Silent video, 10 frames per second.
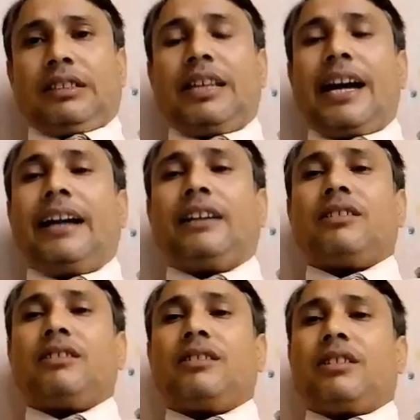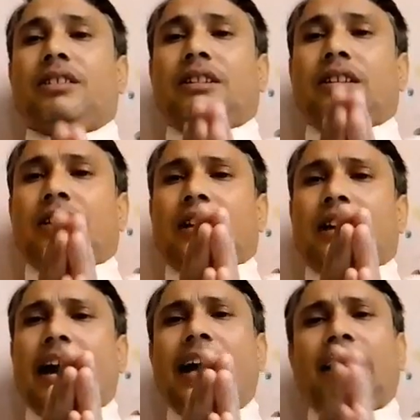that
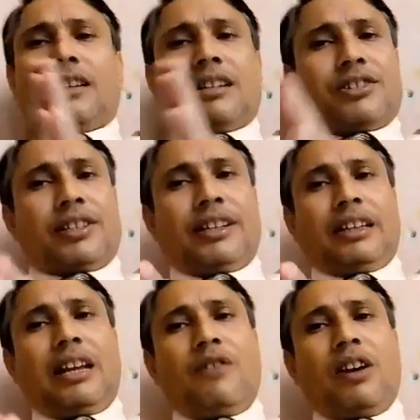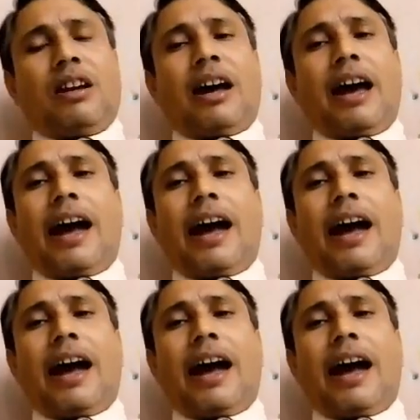at a state level